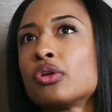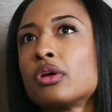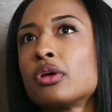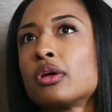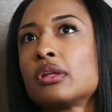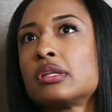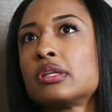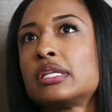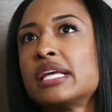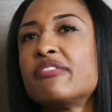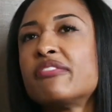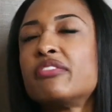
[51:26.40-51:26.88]

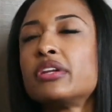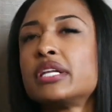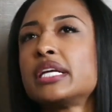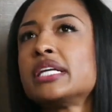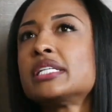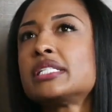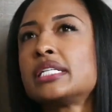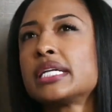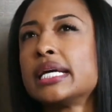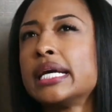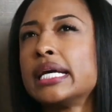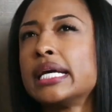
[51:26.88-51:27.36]
definitely is
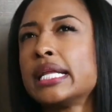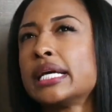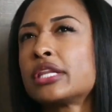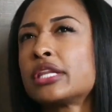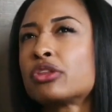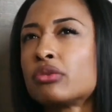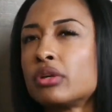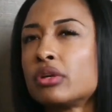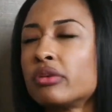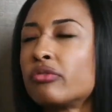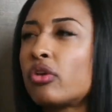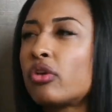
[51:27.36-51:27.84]
to get like 3
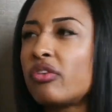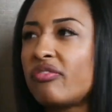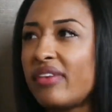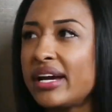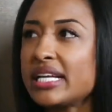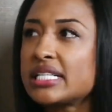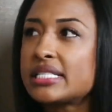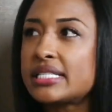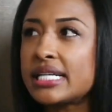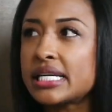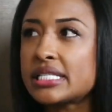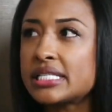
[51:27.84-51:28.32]
to 4
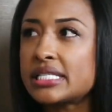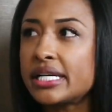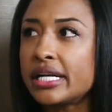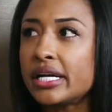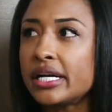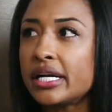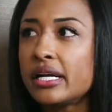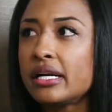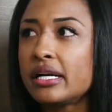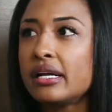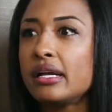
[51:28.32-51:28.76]
fights next year.